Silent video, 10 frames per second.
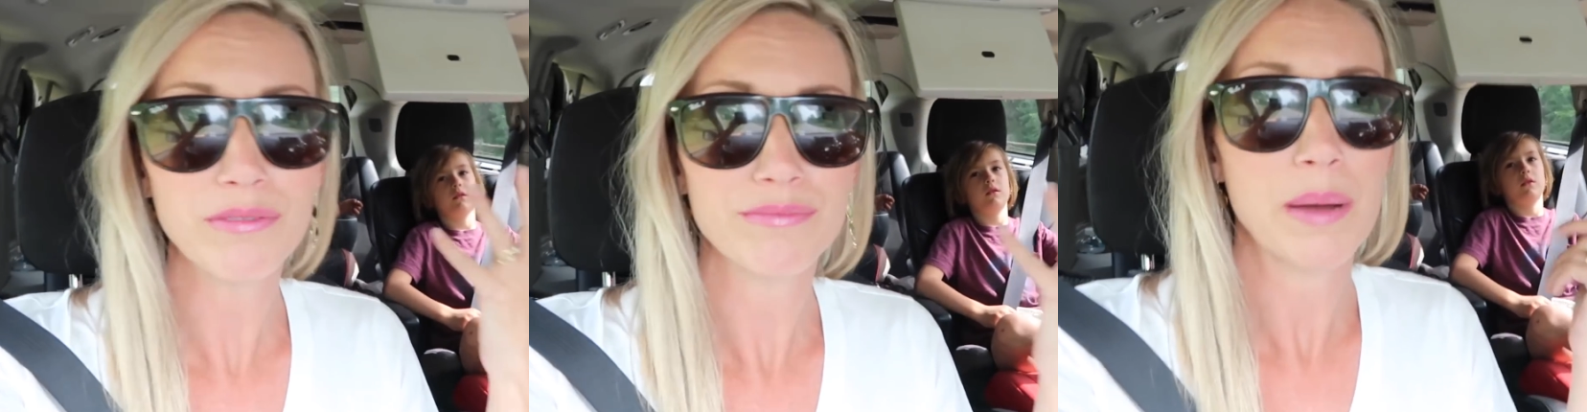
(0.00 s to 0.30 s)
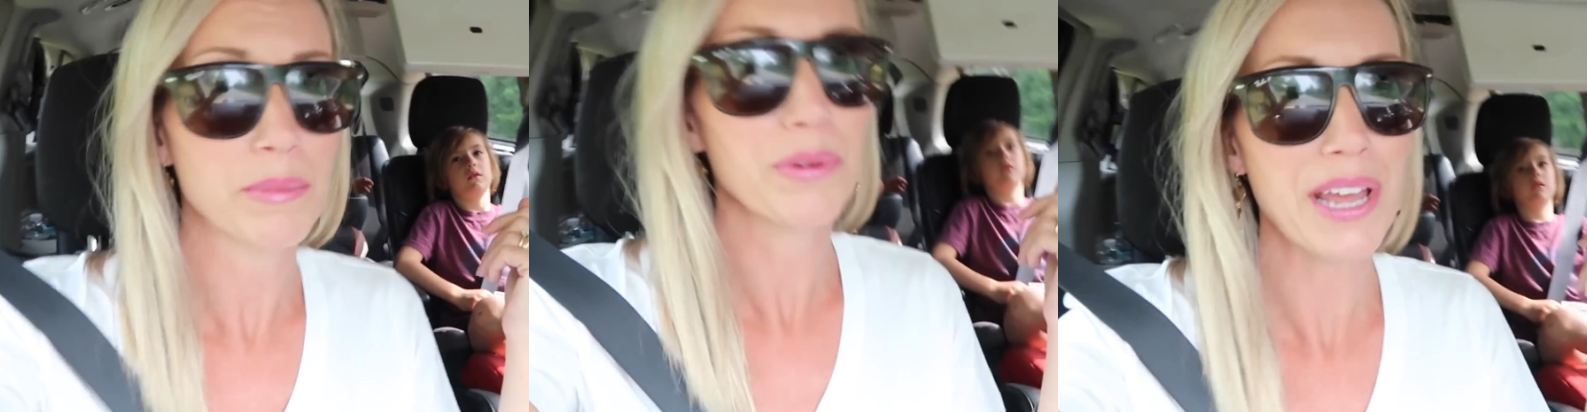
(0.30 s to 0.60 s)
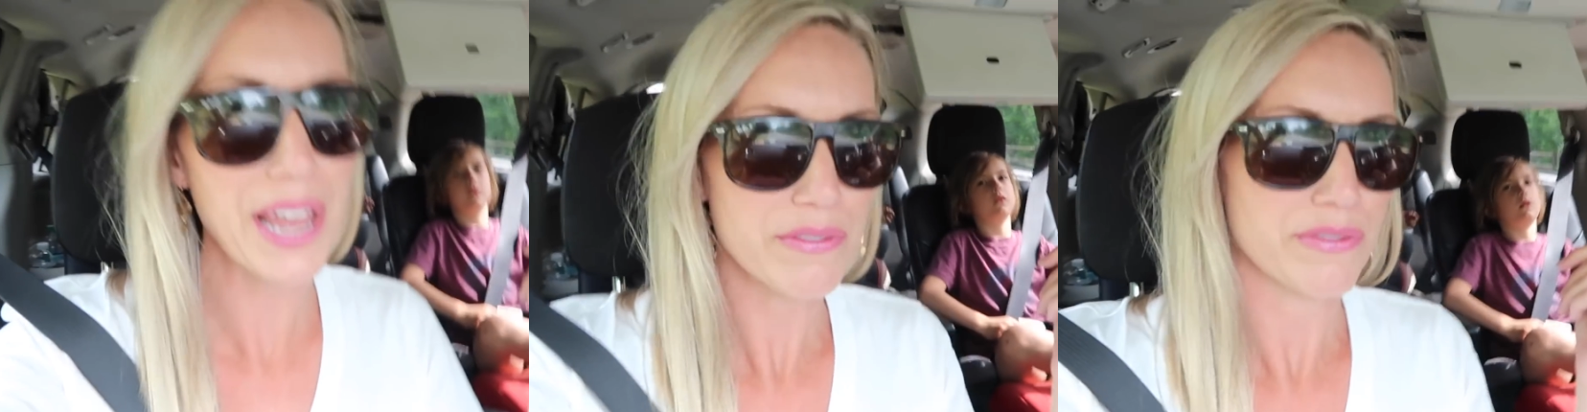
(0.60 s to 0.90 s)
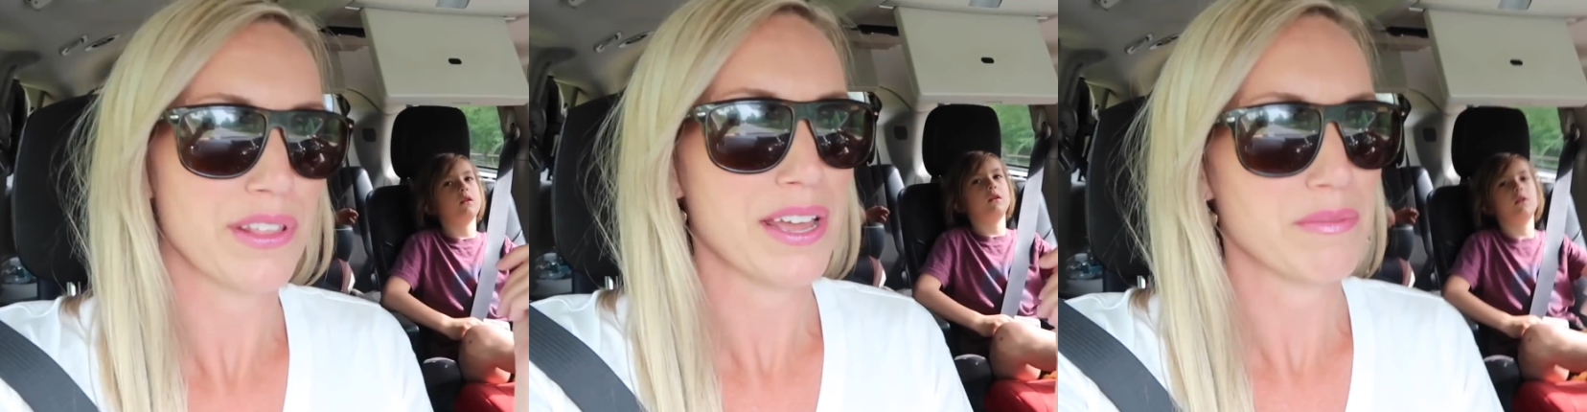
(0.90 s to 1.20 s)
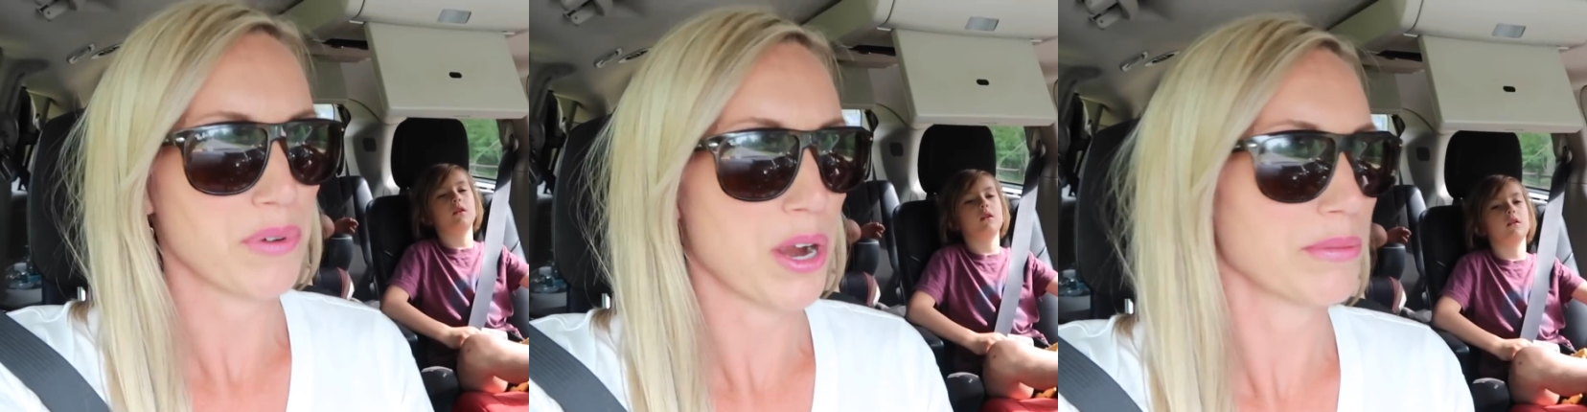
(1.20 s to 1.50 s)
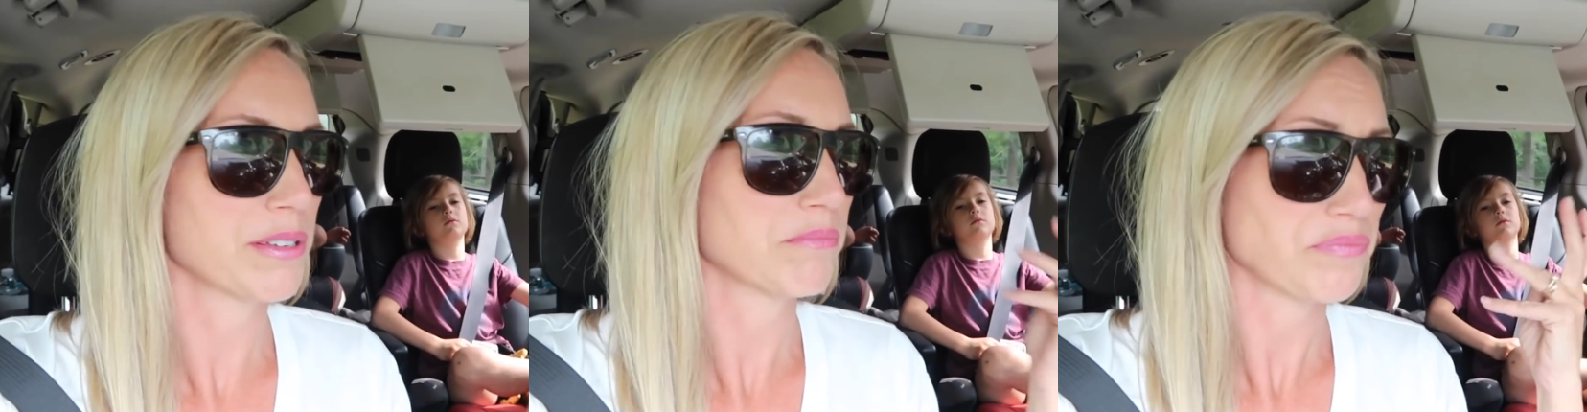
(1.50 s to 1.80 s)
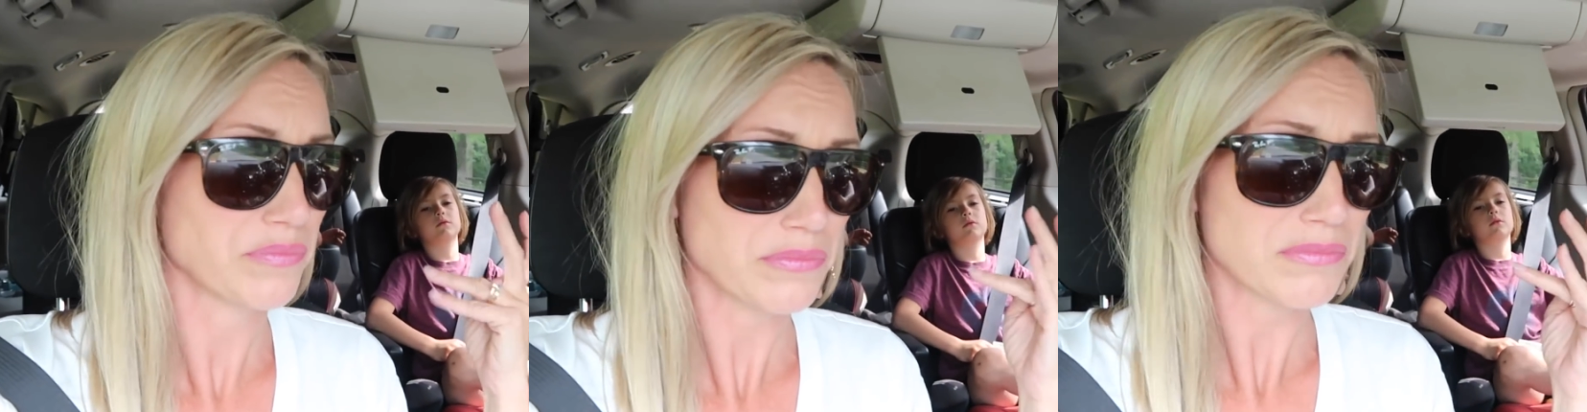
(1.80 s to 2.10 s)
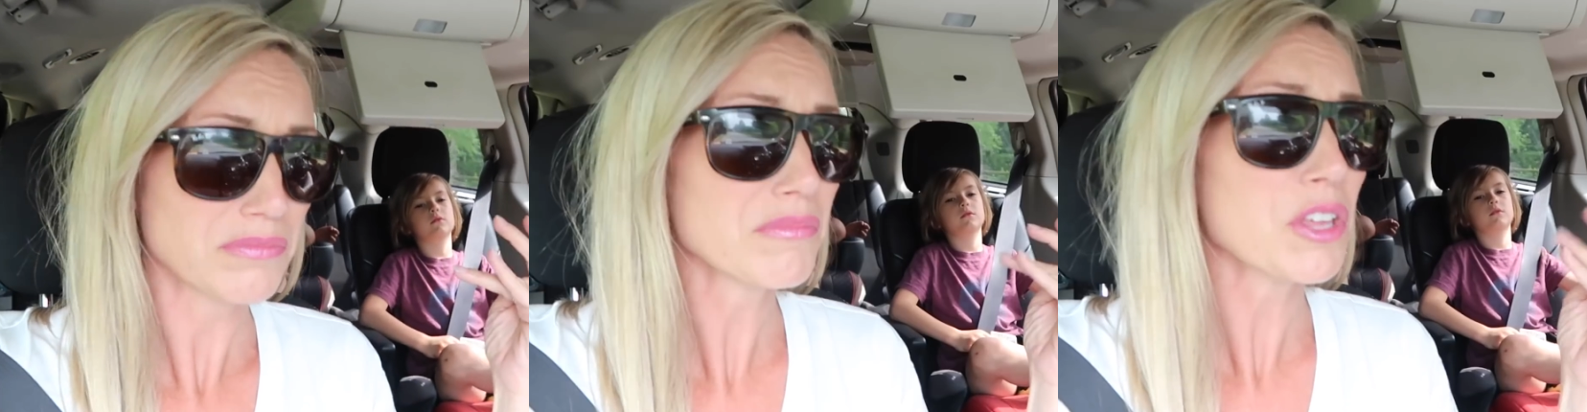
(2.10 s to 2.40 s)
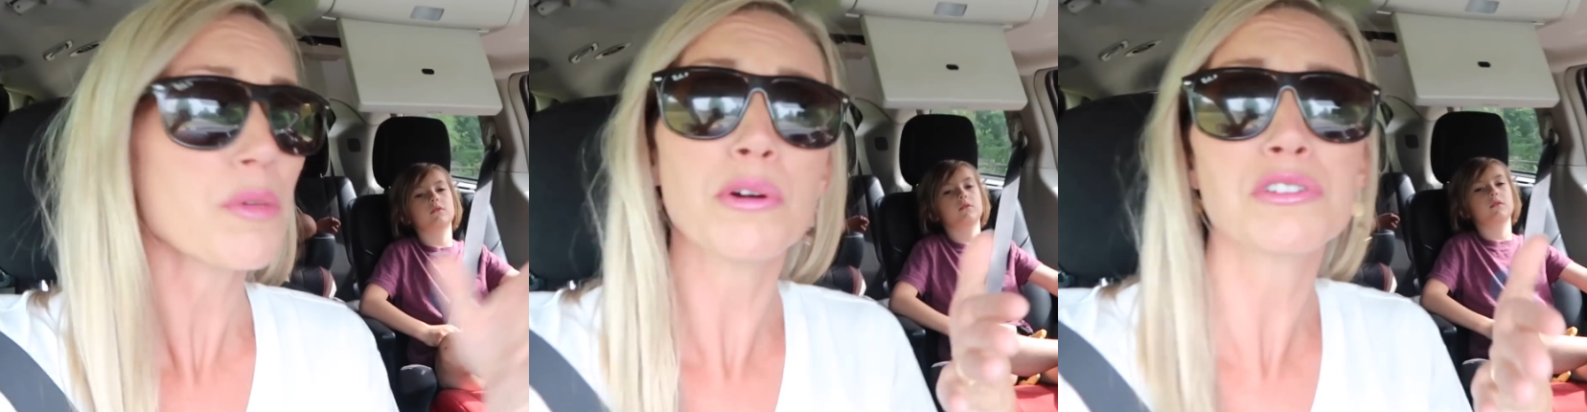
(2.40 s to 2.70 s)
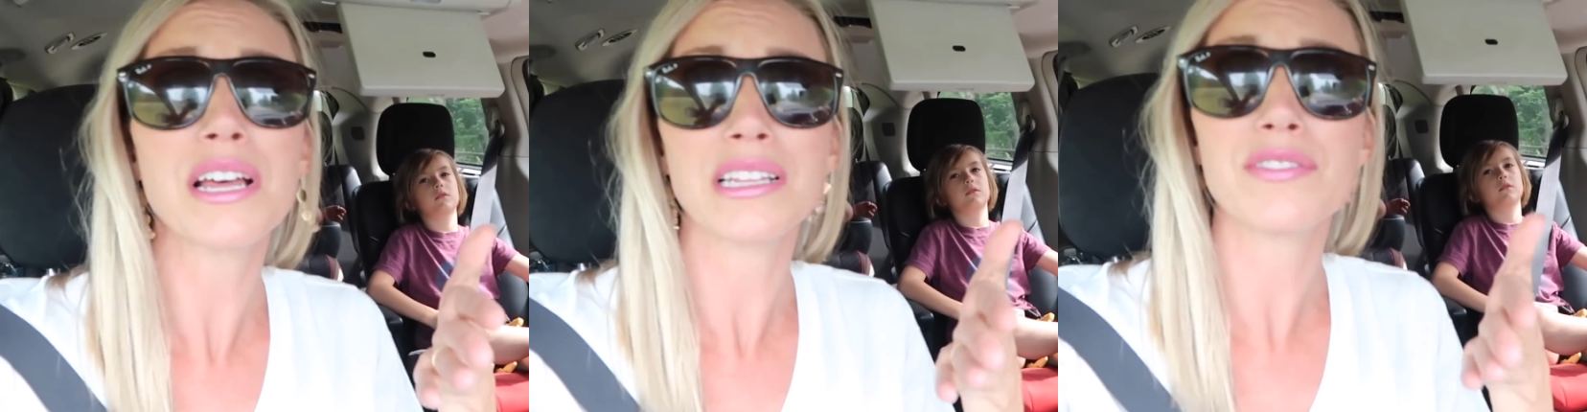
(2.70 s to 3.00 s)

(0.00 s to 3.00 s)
Speaker 1: know I'm gonna get hate for that, and probably the person that